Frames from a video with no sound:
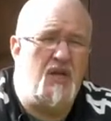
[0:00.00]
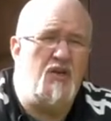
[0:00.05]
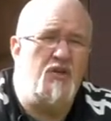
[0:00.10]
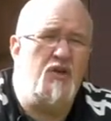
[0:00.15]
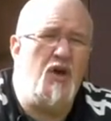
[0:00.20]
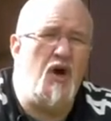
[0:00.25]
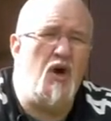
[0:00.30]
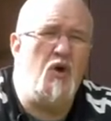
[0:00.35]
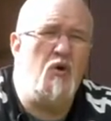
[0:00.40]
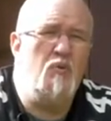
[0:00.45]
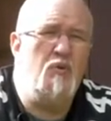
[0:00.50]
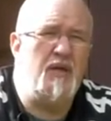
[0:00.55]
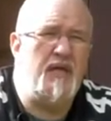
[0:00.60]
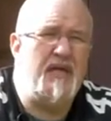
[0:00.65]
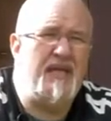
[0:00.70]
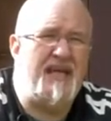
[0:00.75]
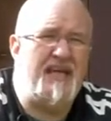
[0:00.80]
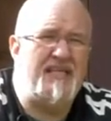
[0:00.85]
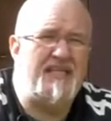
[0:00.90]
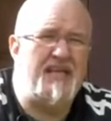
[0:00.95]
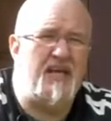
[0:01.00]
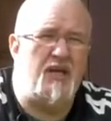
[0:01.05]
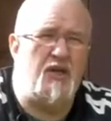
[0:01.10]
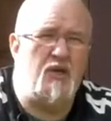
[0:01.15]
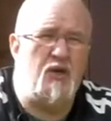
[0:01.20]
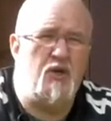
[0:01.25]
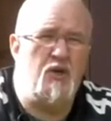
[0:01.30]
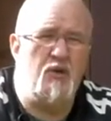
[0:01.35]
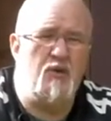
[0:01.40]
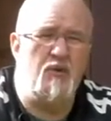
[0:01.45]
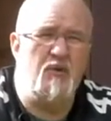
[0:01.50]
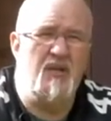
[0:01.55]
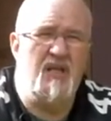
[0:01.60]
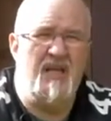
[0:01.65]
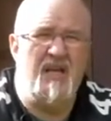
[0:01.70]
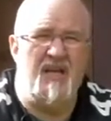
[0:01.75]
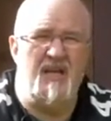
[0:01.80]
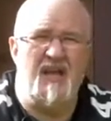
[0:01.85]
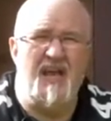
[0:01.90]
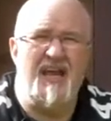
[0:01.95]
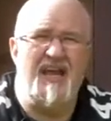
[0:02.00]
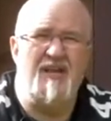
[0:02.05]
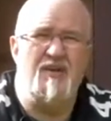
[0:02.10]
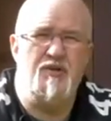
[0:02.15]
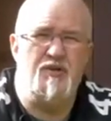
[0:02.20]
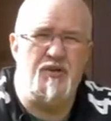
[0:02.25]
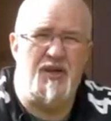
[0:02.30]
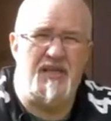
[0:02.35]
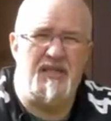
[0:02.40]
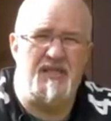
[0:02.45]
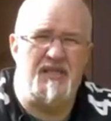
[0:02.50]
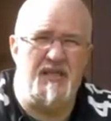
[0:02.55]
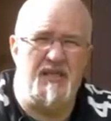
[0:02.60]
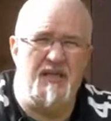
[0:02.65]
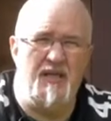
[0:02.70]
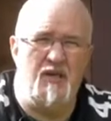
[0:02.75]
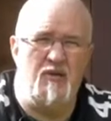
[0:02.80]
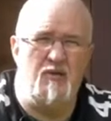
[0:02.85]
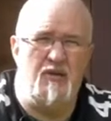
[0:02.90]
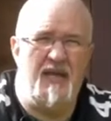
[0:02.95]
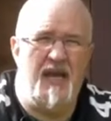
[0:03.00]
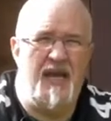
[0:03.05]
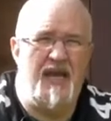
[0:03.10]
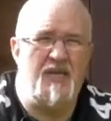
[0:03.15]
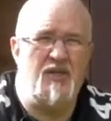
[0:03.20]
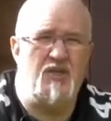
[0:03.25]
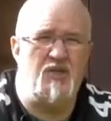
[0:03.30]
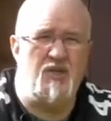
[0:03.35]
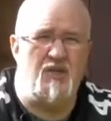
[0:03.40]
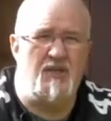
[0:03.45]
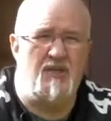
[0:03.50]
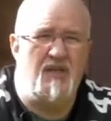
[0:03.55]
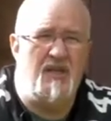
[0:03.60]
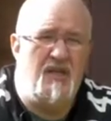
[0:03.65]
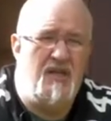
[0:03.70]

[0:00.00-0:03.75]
Not only is it a cool and interesting location,